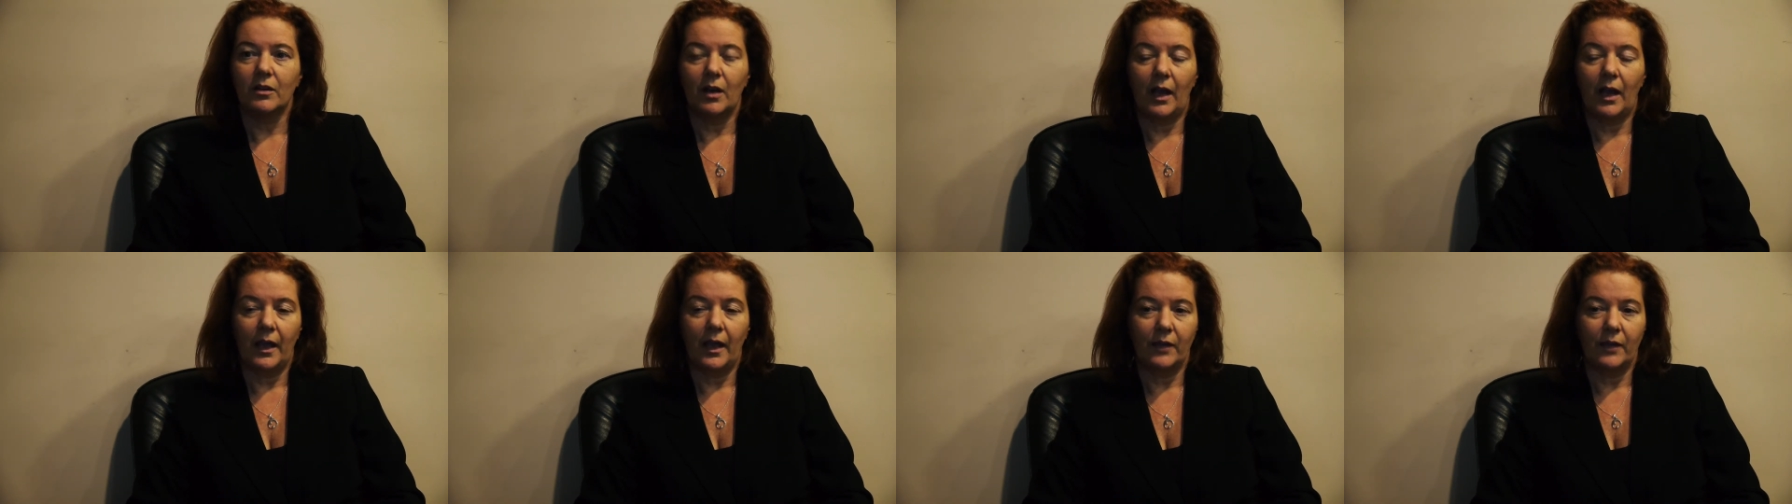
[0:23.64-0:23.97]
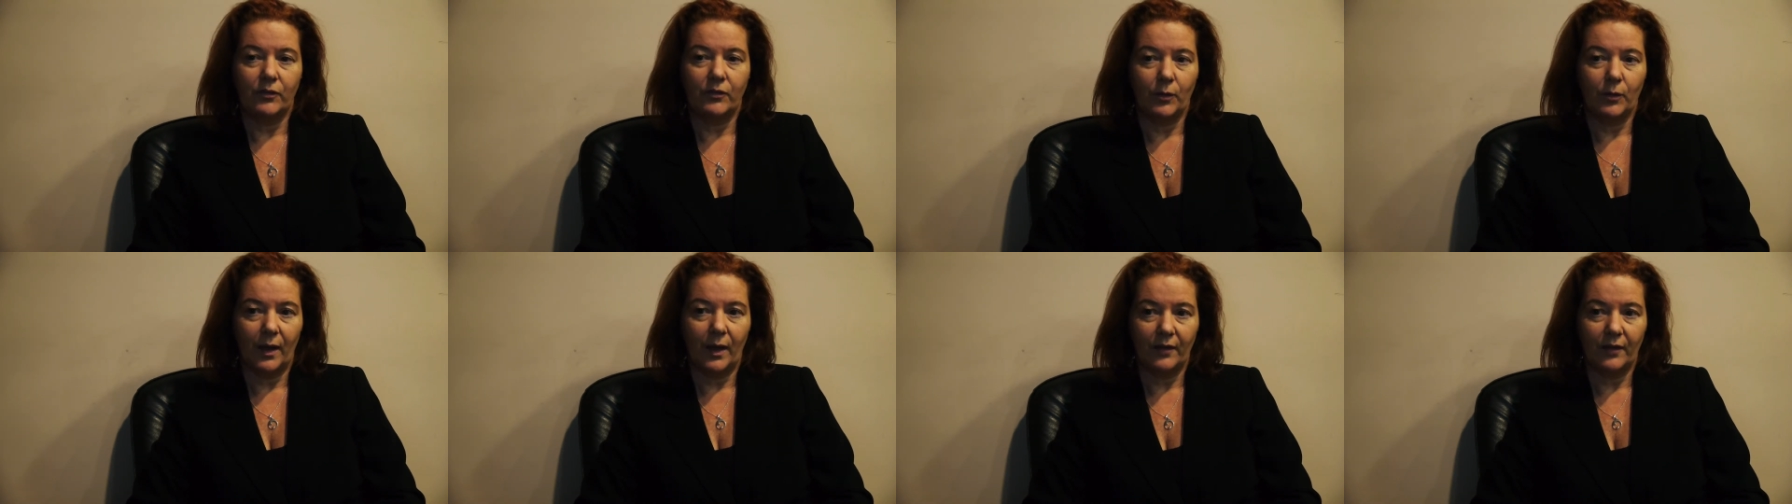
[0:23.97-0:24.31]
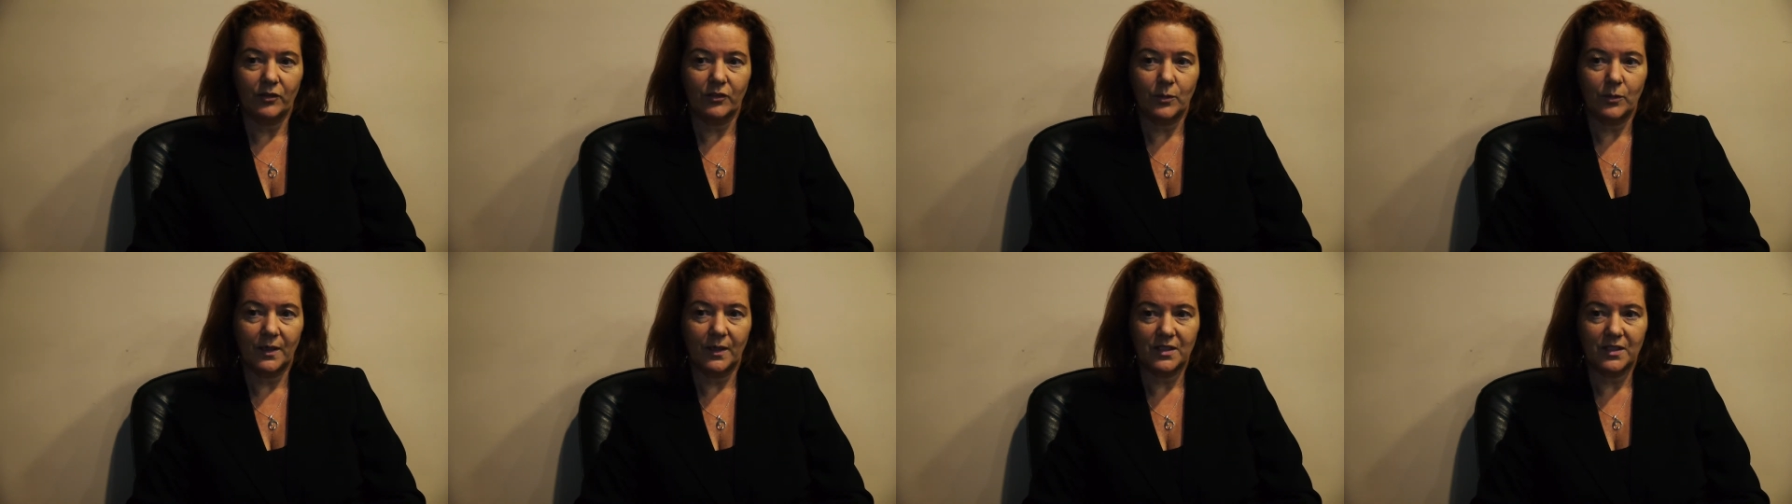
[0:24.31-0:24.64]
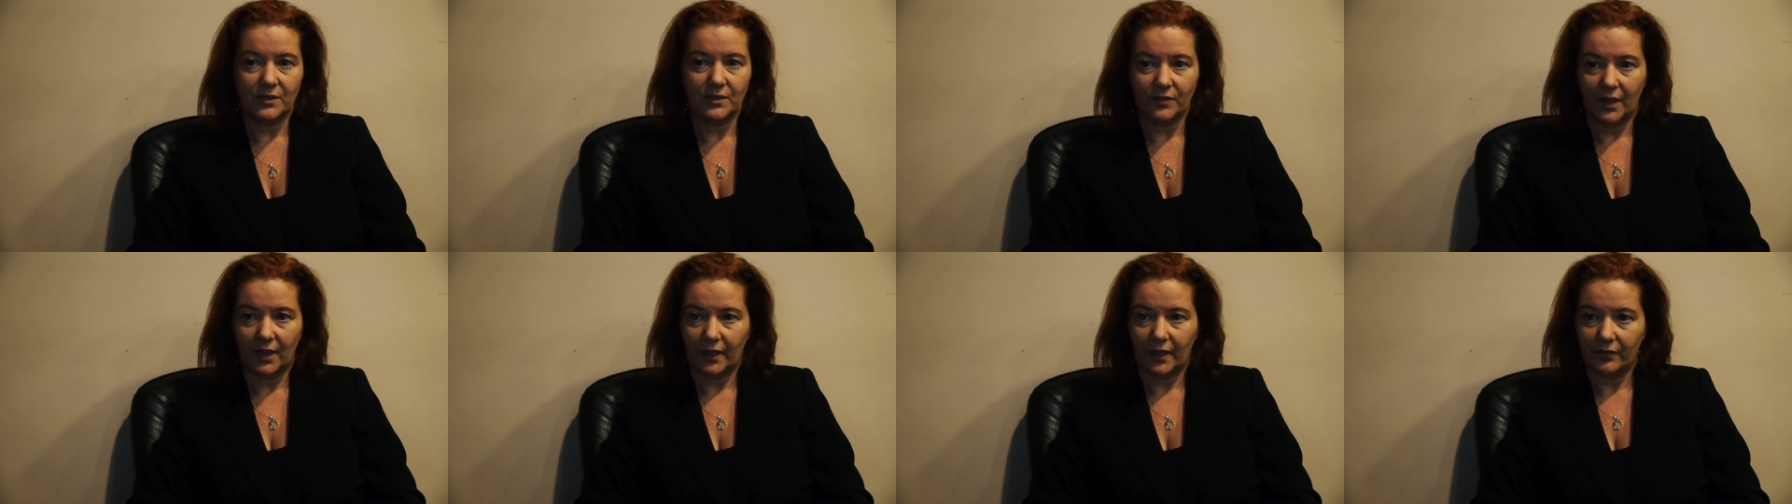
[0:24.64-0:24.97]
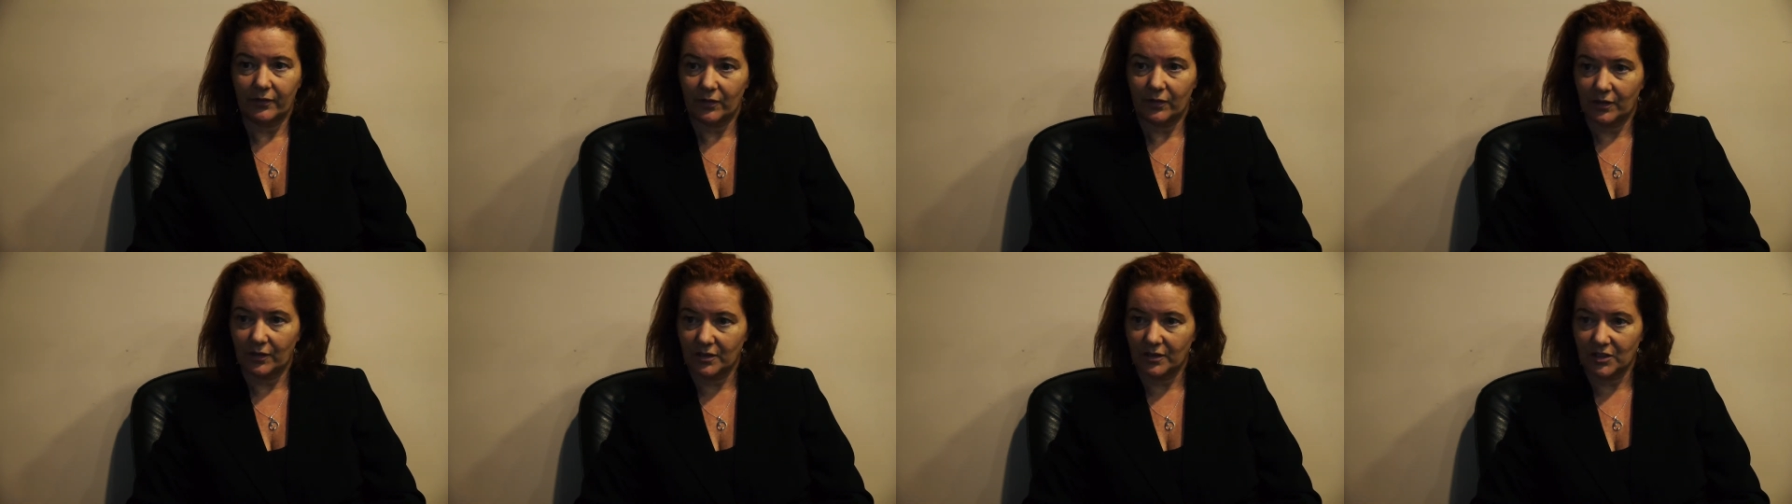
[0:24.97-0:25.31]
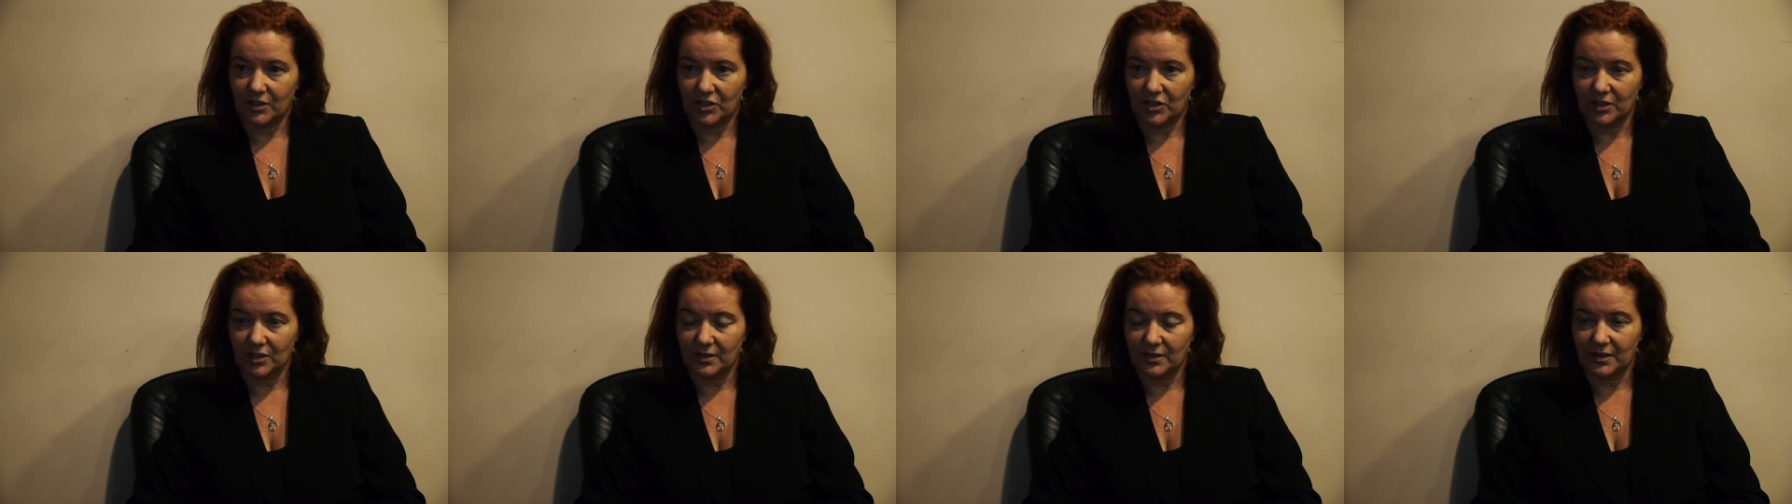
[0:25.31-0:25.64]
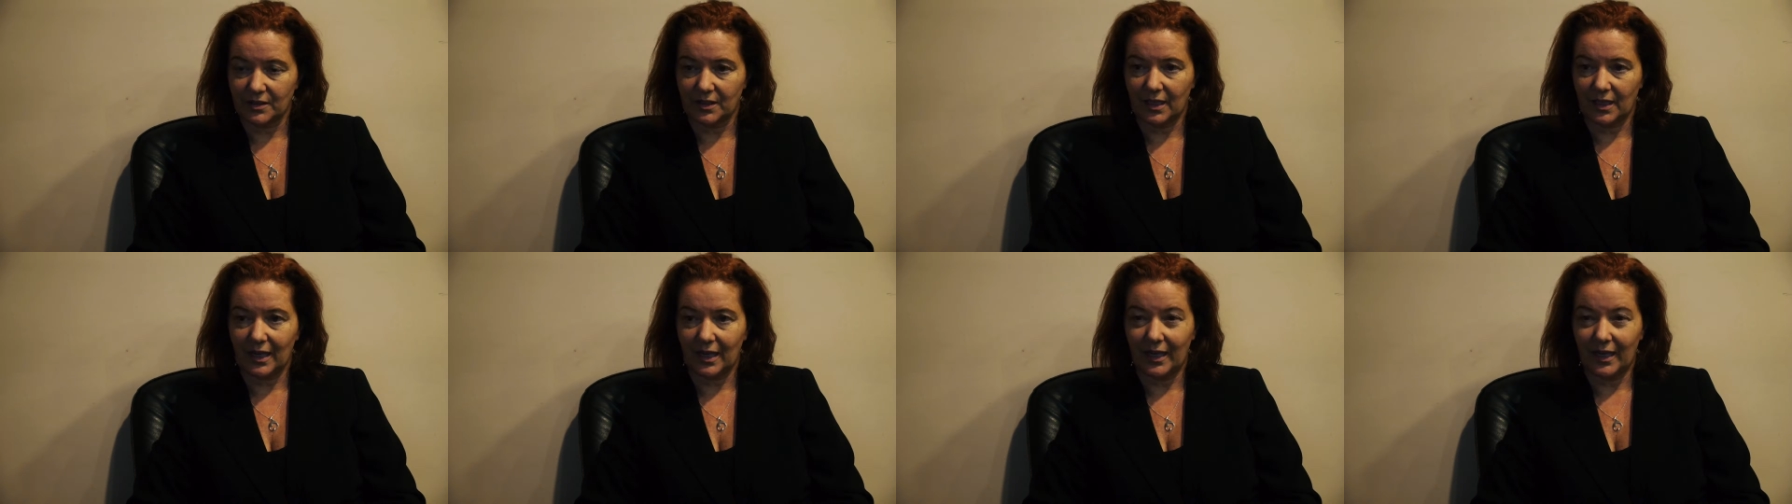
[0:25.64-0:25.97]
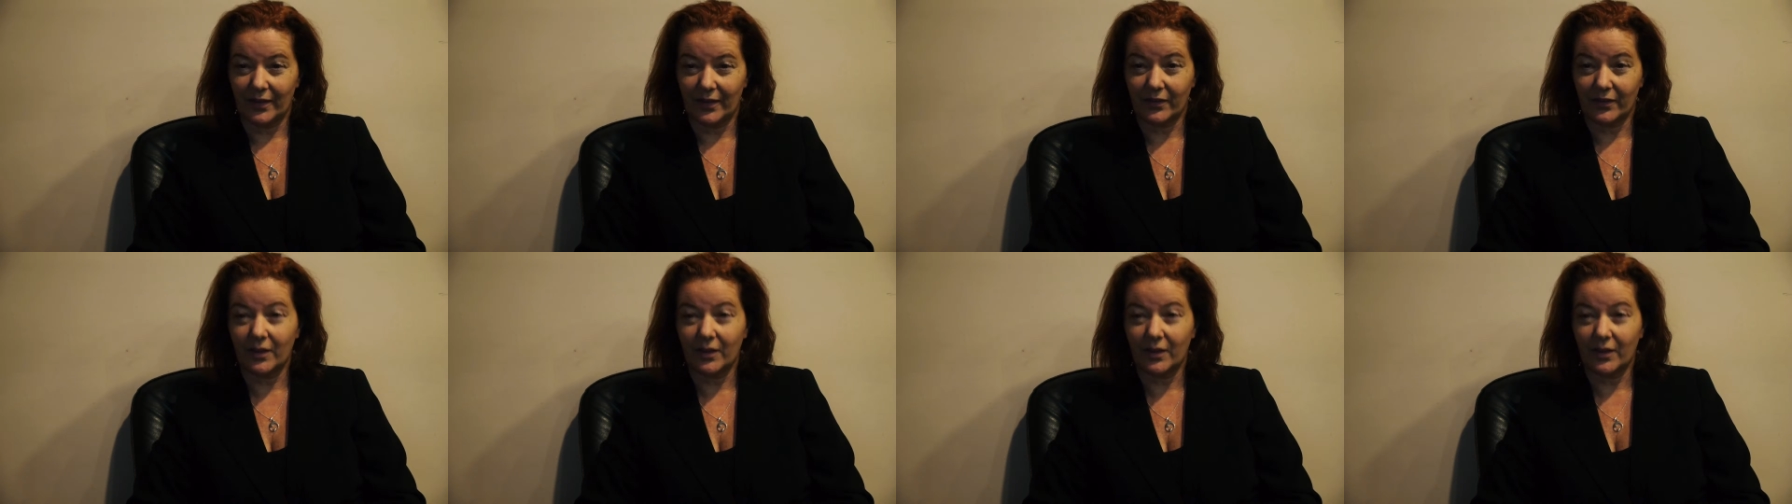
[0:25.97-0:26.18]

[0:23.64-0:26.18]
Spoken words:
if you have 25, 30 children in a class,